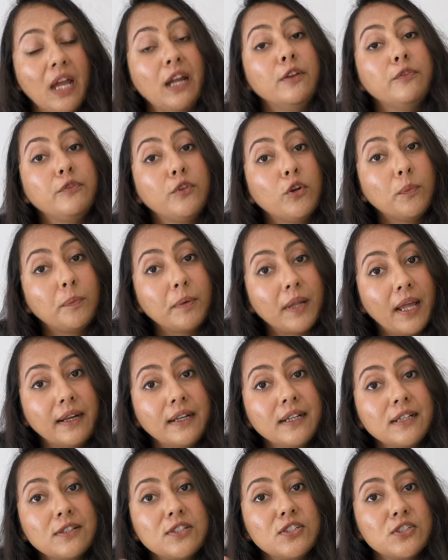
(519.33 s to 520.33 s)
And if you're
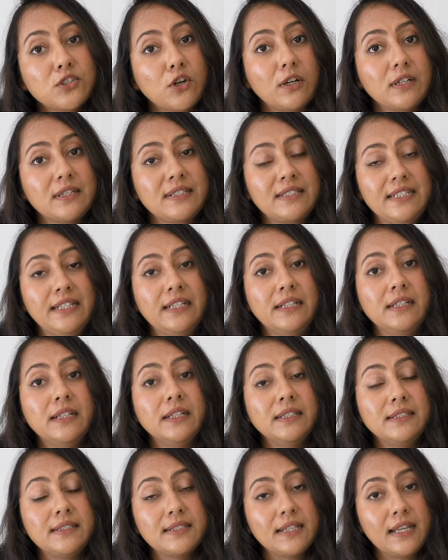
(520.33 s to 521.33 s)
planning to start
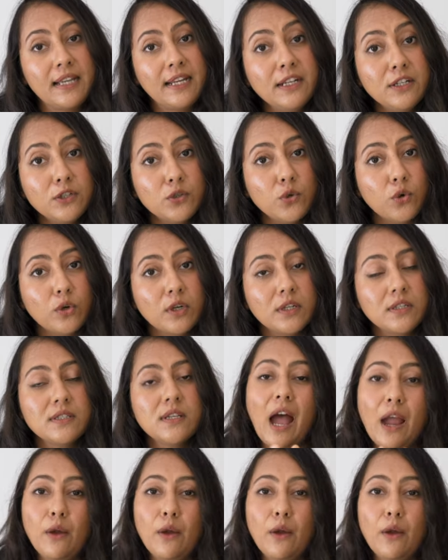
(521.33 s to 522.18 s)
seeds indoors,